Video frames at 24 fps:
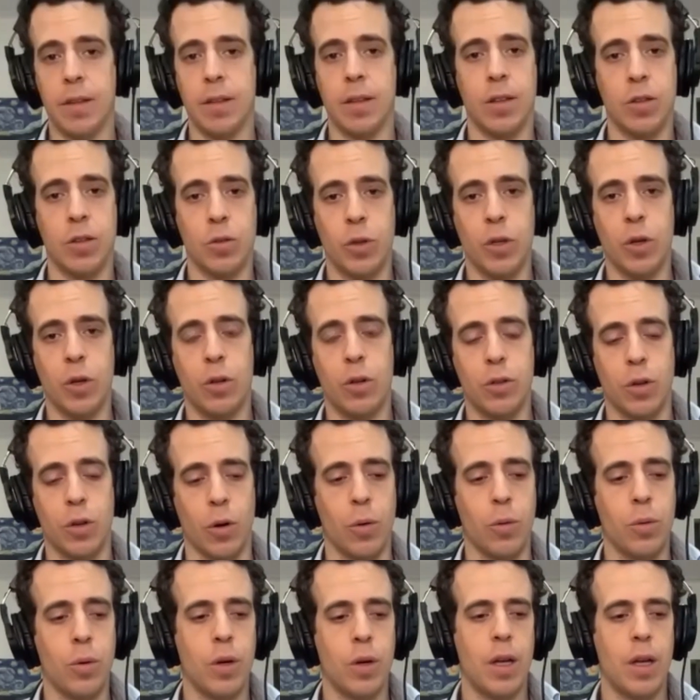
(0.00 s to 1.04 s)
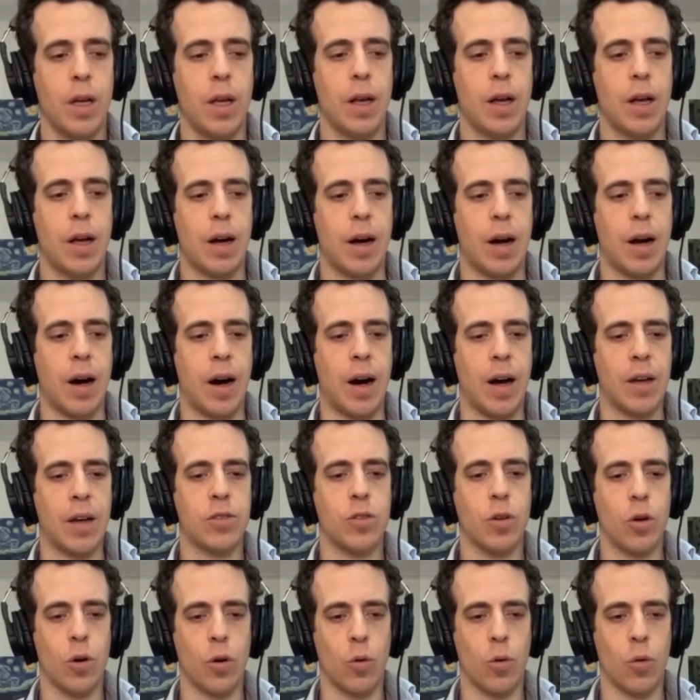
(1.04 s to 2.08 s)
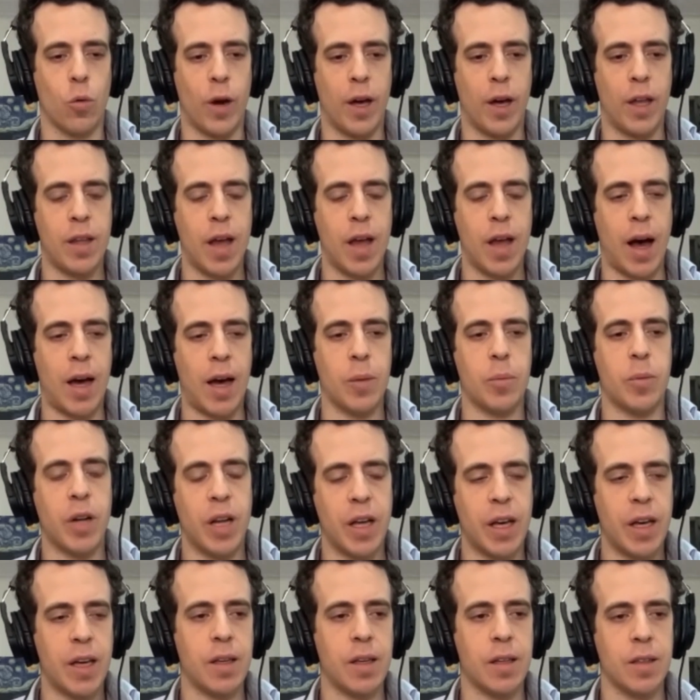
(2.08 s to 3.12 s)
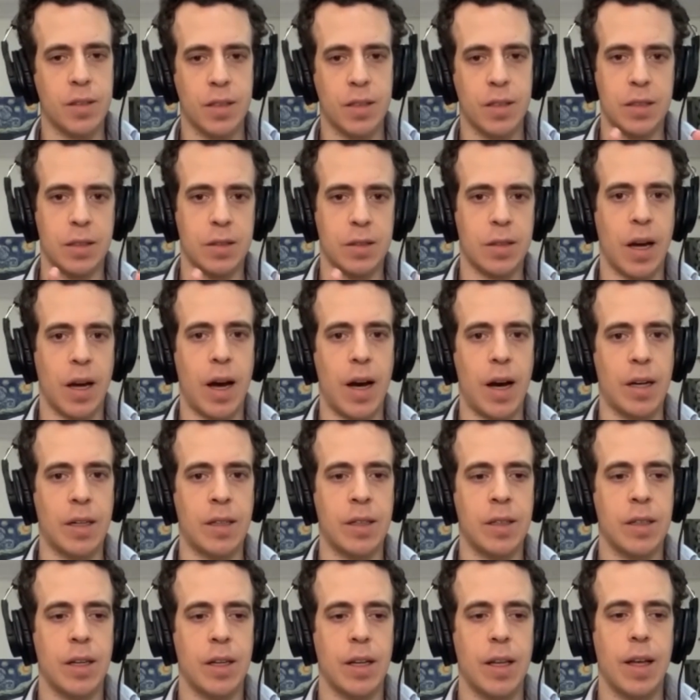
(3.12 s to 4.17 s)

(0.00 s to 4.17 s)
as we all know. So when I play a certain rag,